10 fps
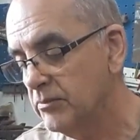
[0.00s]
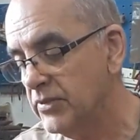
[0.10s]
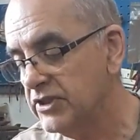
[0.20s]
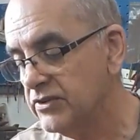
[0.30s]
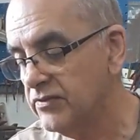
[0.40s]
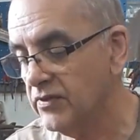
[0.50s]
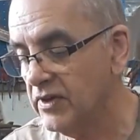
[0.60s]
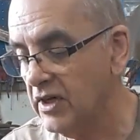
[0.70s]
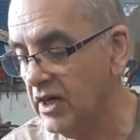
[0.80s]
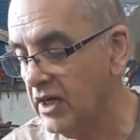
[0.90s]
Piece of
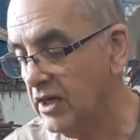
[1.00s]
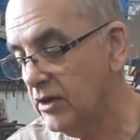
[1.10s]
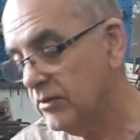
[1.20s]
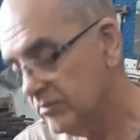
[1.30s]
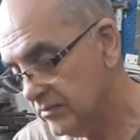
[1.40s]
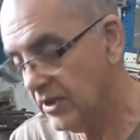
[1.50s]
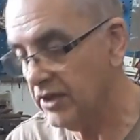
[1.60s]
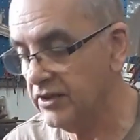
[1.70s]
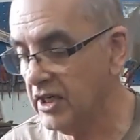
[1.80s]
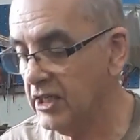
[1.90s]

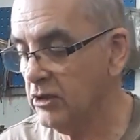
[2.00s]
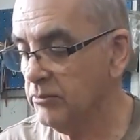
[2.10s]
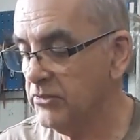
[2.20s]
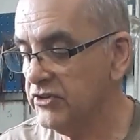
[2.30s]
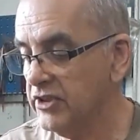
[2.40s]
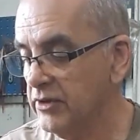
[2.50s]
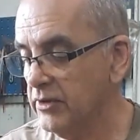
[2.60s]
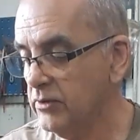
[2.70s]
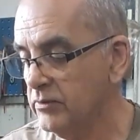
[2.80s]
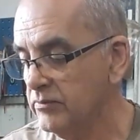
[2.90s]
a nylon
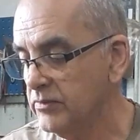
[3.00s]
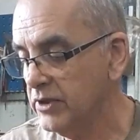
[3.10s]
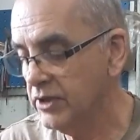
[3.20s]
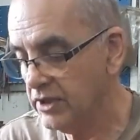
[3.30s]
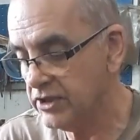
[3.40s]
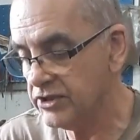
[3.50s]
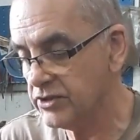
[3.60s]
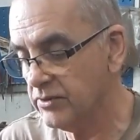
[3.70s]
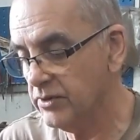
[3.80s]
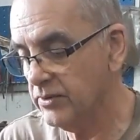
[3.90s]
material
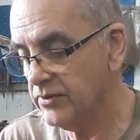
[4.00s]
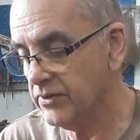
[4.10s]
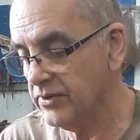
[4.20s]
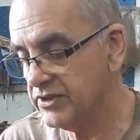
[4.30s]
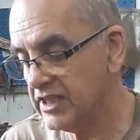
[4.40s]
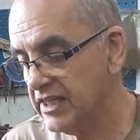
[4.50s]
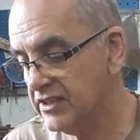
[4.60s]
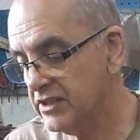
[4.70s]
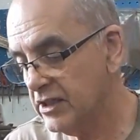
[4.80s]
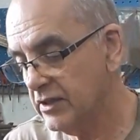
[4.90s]
screwed through the
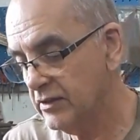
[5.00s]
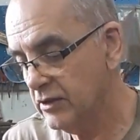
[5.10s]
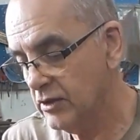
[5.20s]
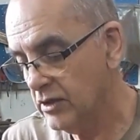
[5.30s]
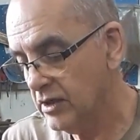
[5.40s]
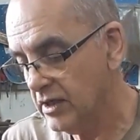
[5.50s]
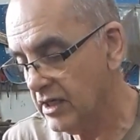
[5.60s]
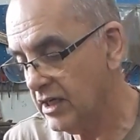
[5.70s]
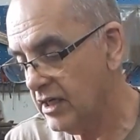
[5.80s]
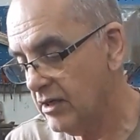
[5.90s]
center,
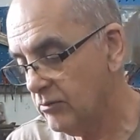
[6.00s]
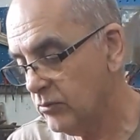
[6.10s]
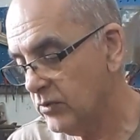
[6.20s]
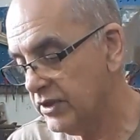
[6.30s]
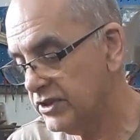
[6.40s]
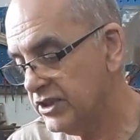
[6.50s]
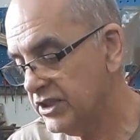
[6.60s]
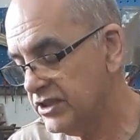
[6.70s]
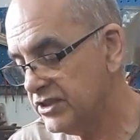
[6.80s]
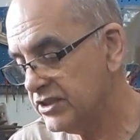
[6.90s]
which
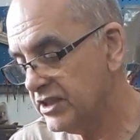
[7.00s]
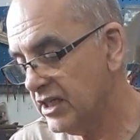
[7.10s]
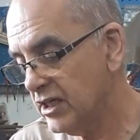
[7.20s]
is